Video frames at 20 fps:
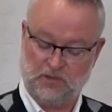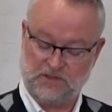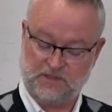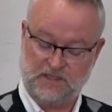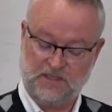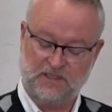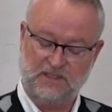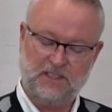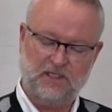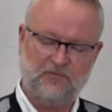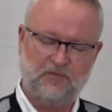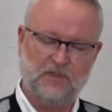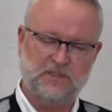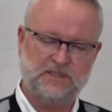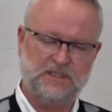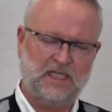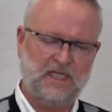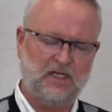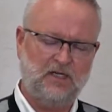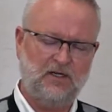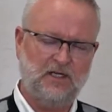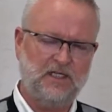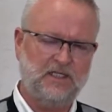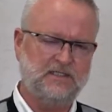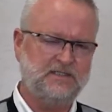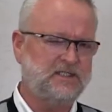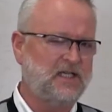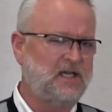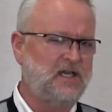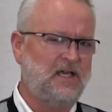The difference here is
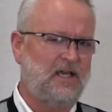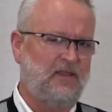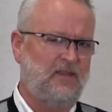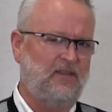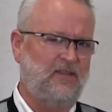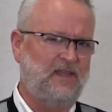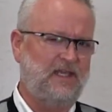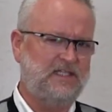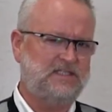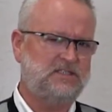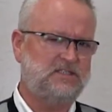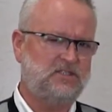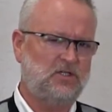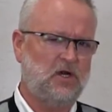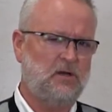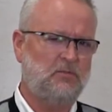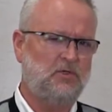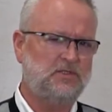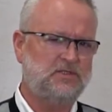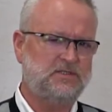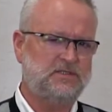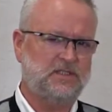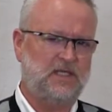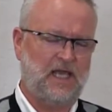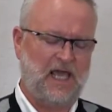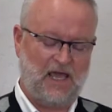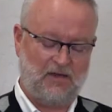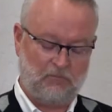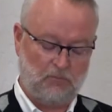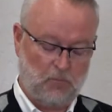these scrubbers
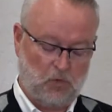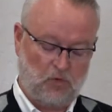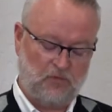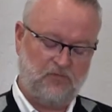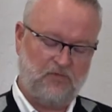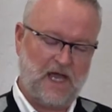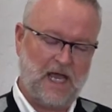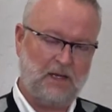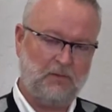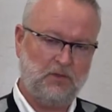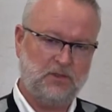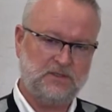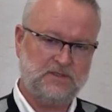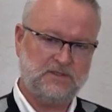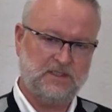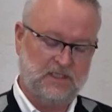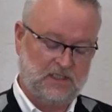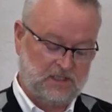have more fibers,